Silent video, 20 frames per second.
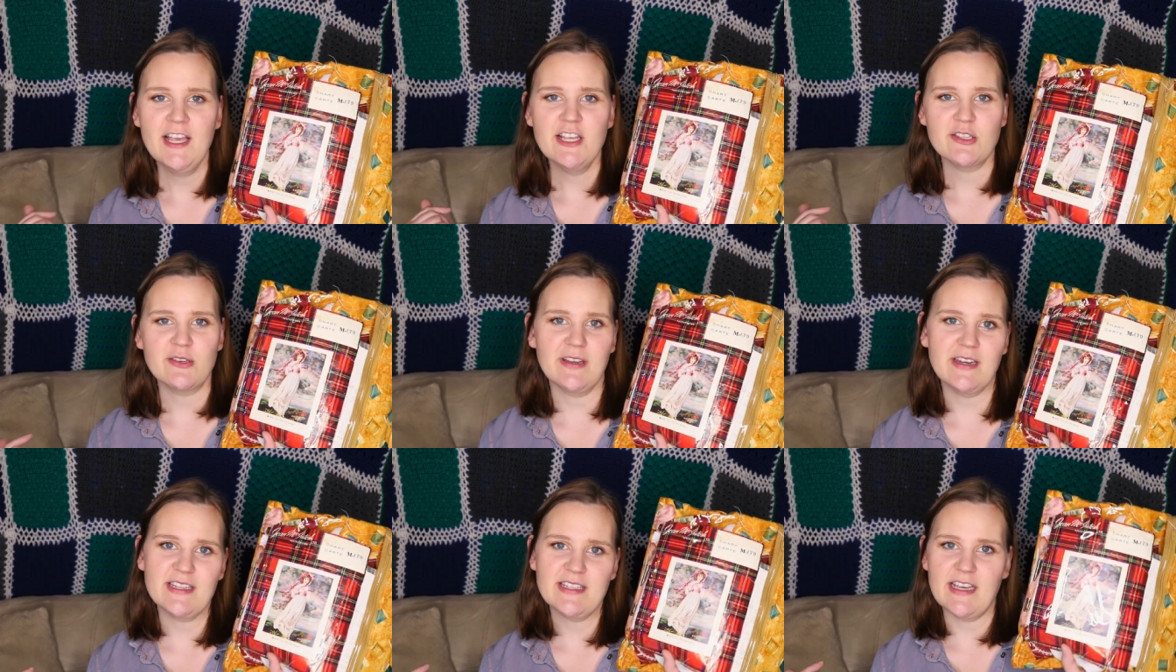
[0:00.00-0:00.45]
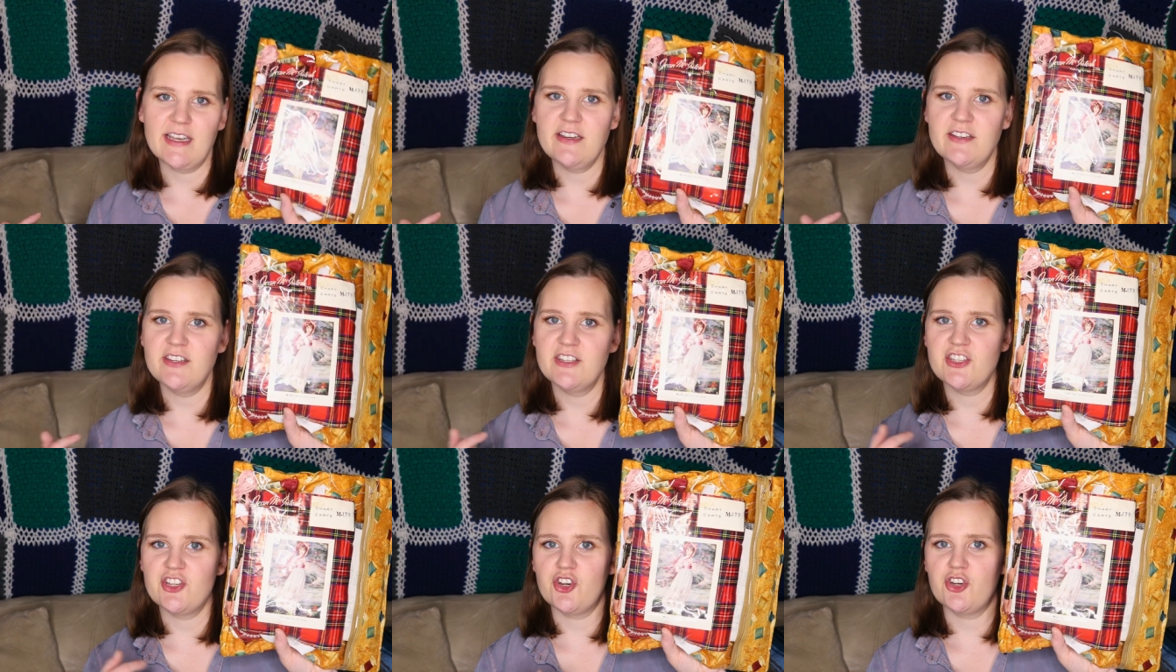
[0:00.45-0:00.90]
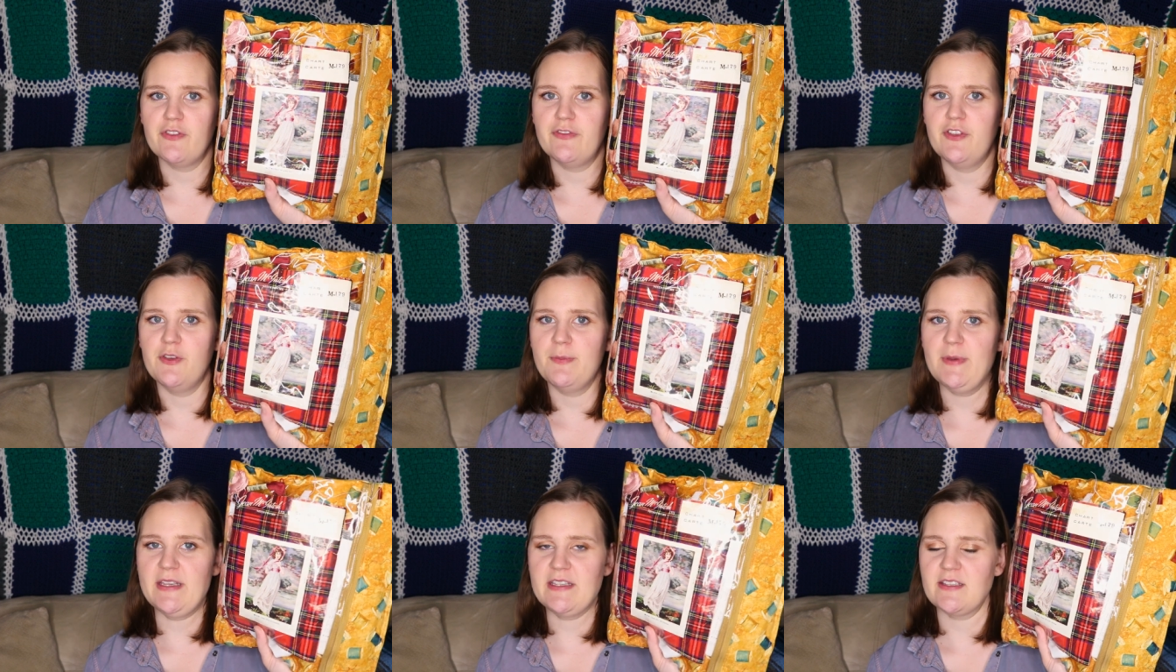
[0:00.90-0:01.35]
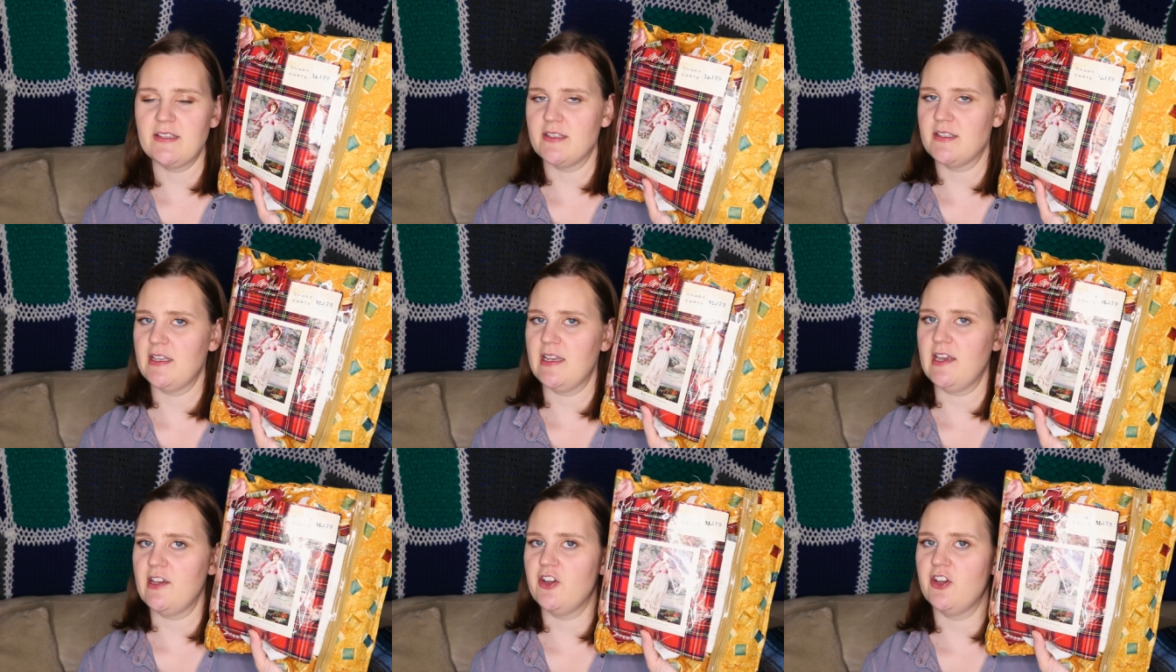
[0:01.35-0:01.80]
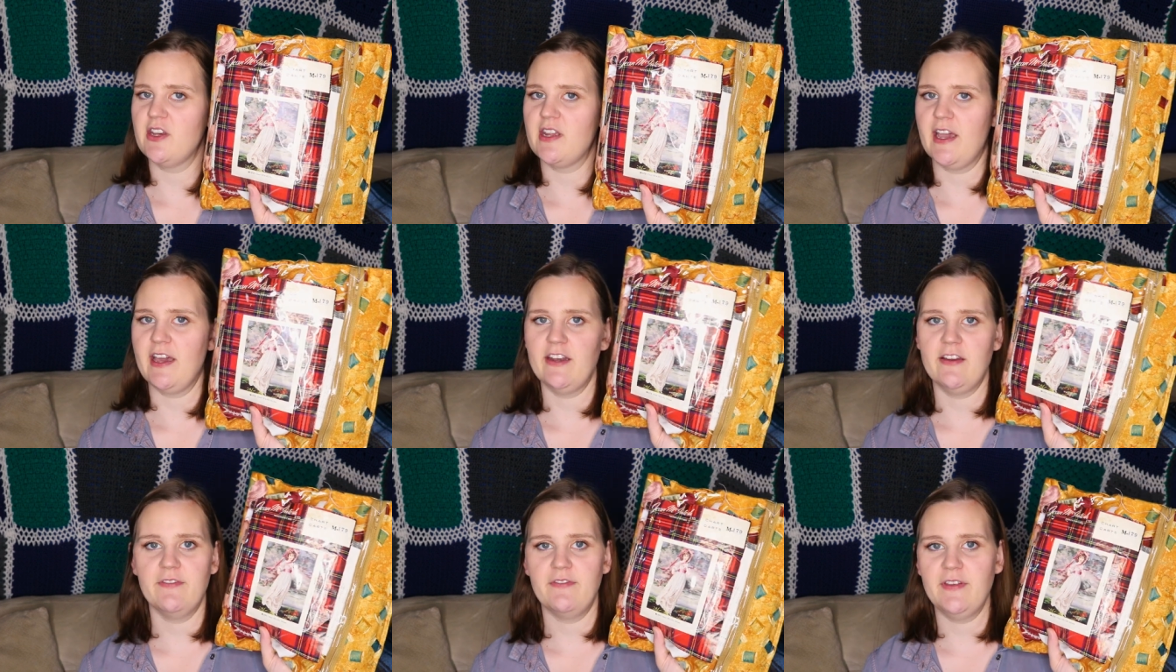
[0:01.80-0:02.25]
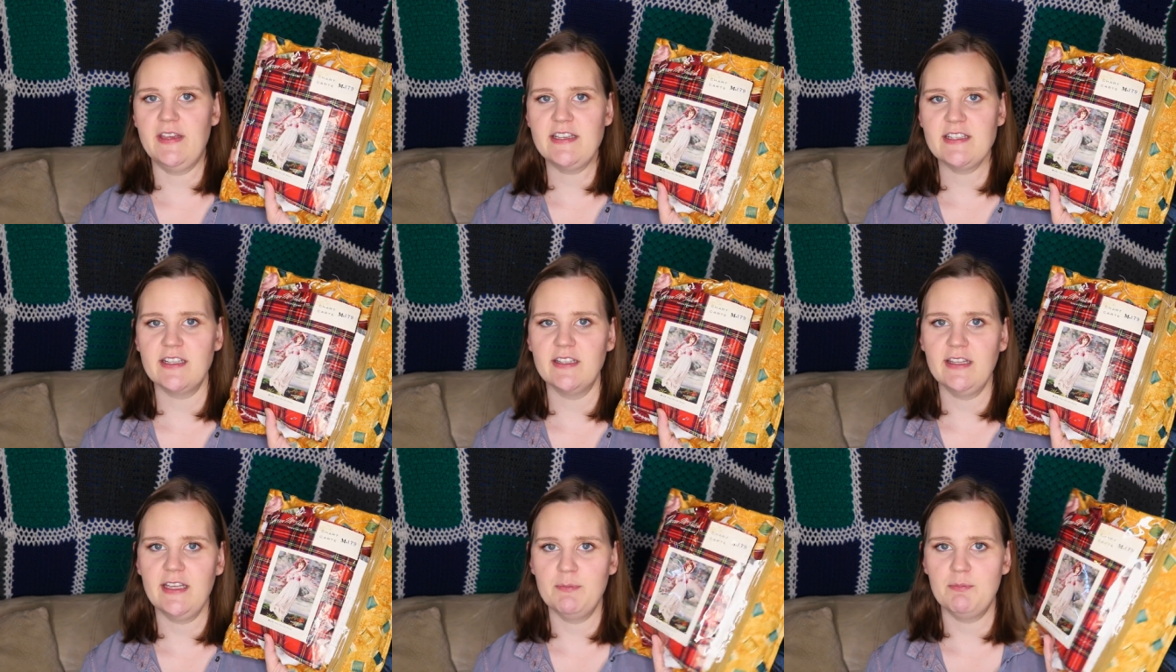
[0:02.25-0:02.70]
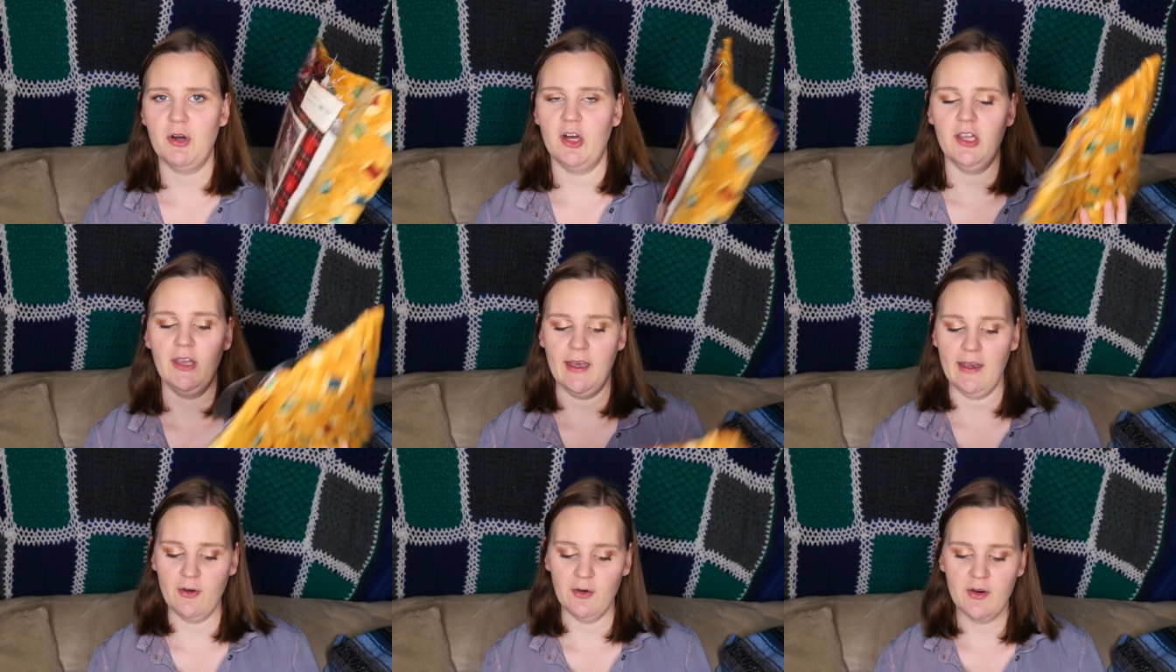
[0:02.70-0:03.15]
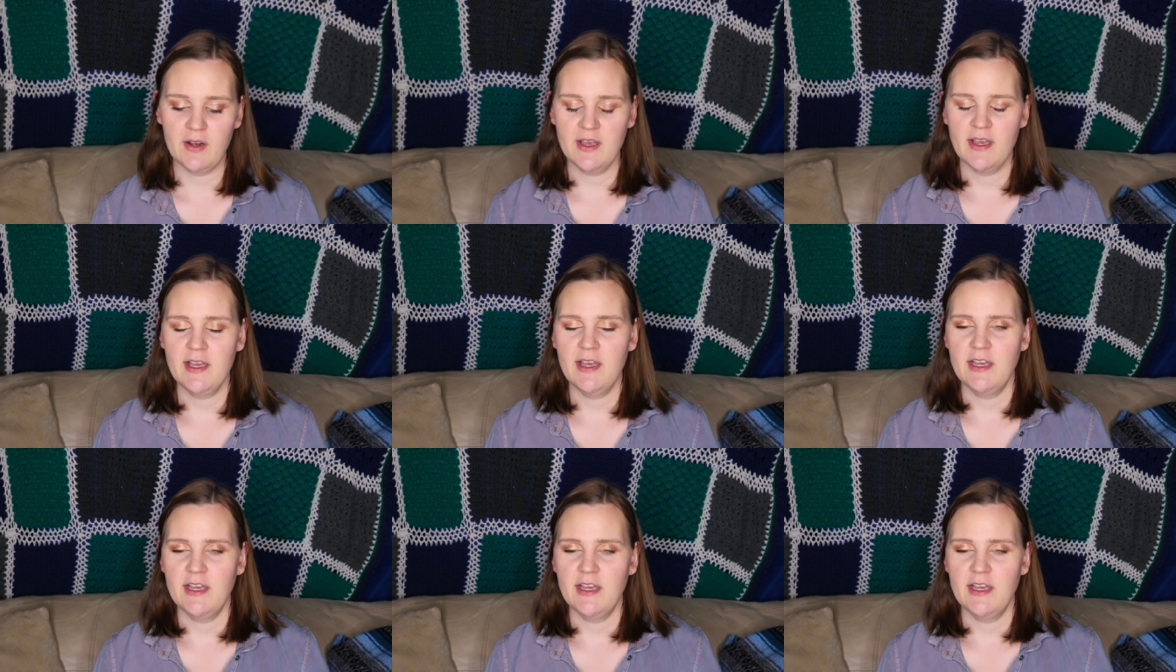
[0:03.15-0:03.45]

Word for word: So I decided to start a few pieces that I could kind of easily pull out.